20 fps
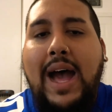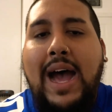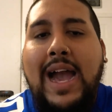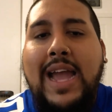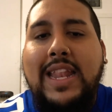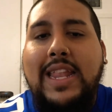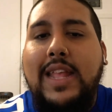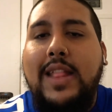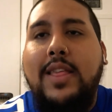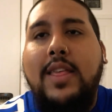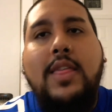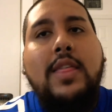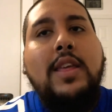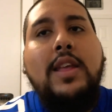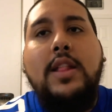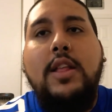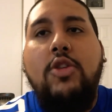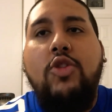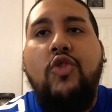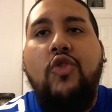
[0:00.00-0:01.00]
I need to
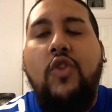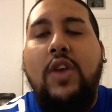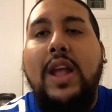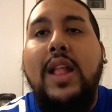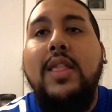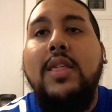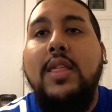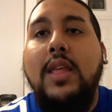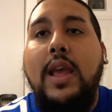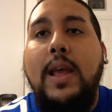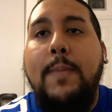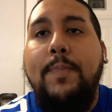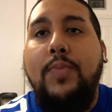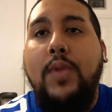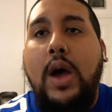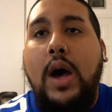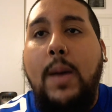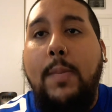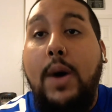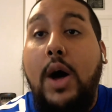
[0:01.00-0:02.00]
see this translate
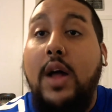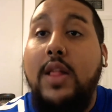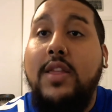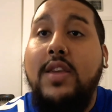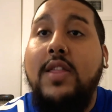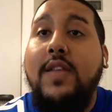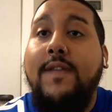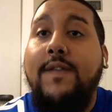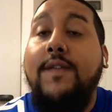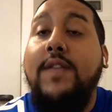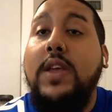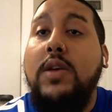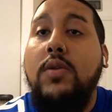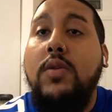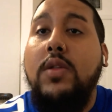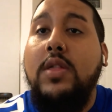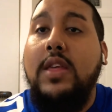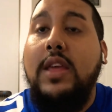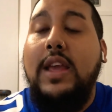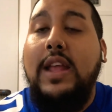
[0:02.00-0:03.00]
onto the
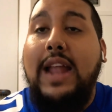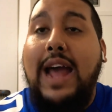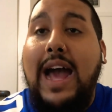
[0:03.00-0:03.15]
field in